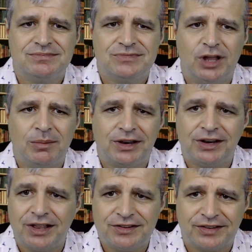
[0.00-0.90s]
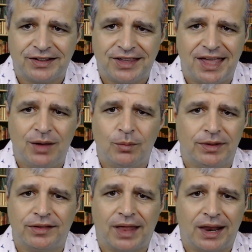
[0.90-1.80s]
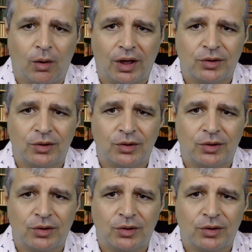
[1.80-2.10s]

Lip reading: nobody needs to care whether they like